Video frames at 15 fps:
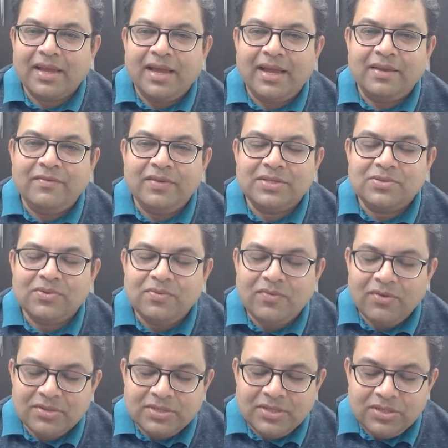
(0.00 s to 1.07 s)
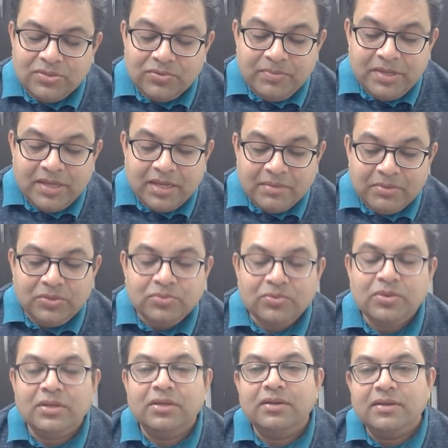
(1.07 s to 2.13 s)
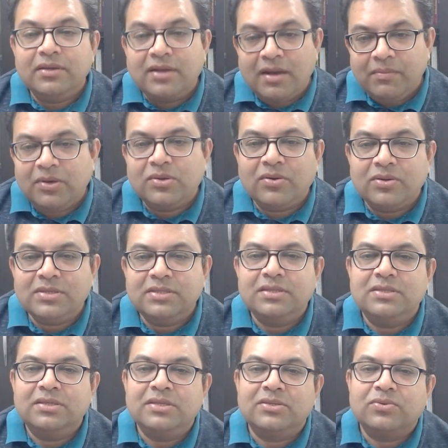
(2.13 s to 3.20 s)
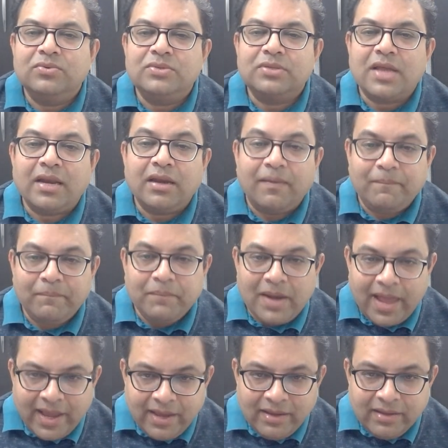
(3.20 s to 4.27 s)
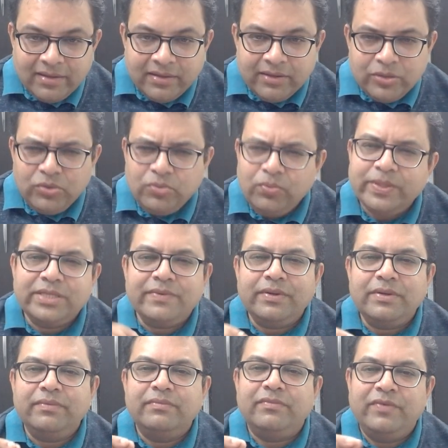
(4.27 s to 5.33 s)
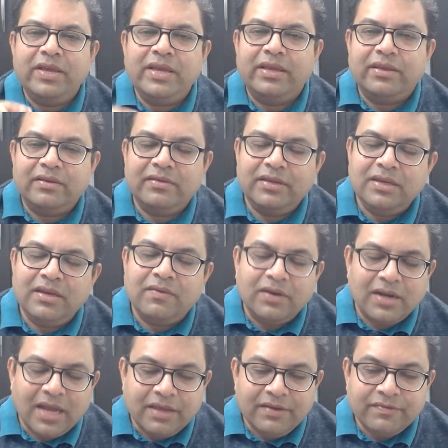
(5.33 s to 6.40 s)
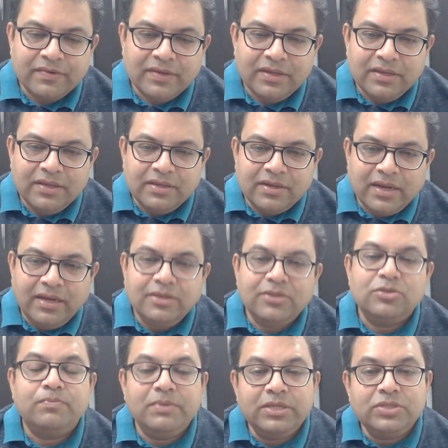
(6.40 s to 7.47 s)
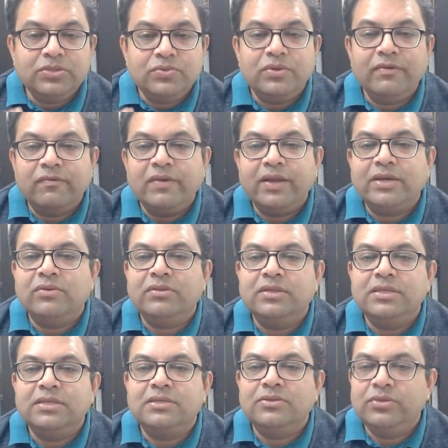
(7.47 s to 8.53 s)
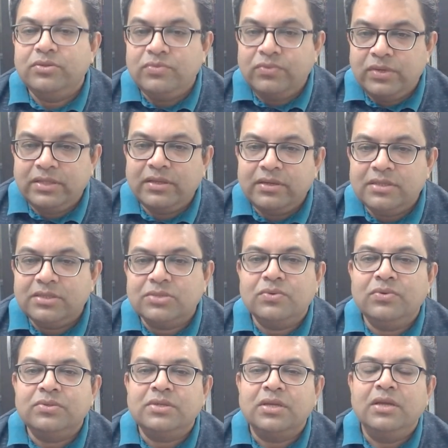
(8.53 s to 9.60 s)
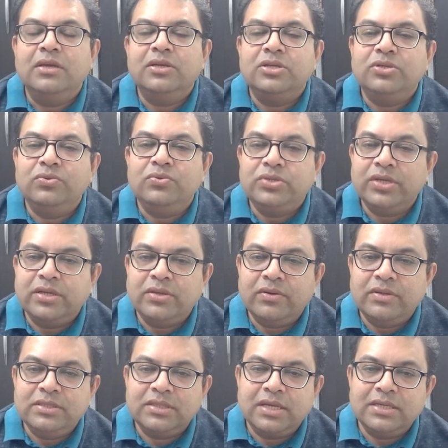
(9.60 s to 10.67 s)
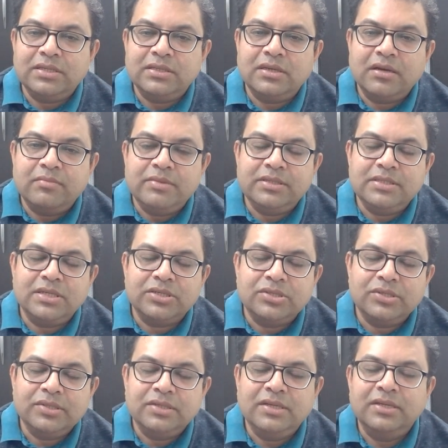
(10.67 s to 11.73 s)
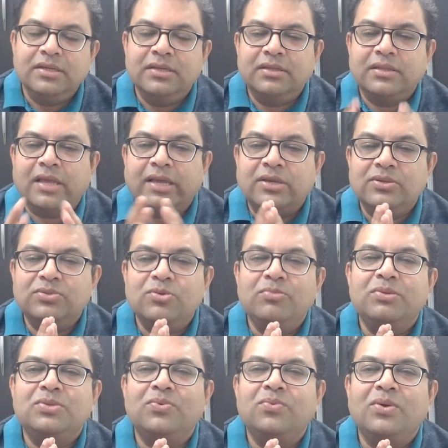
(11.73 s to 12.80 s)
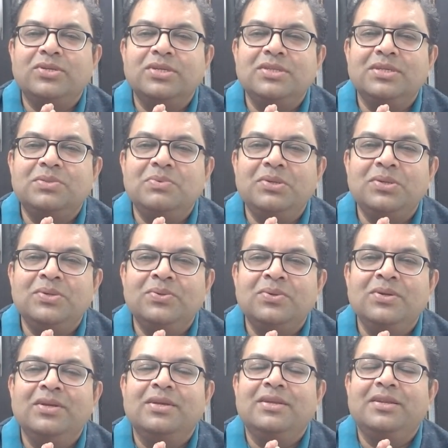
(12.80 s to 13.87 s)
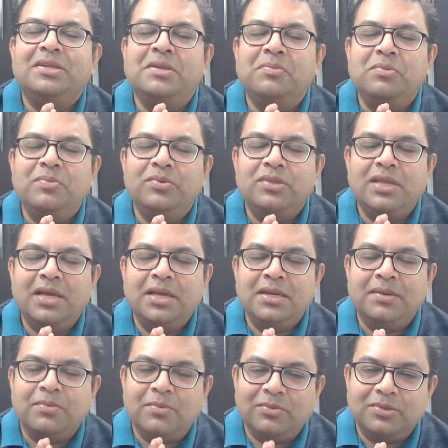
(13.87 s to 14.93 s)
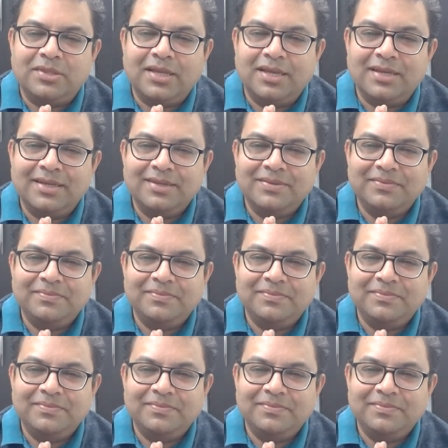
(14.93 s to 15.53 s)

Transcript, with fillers: and we are so fortunate to be able to come across this discourse and apply to whichever way in our life right so please do reflect on this do read the discourse do share your insights in the comment section thank you so much for watching this video namo buddhaya namo buddhaya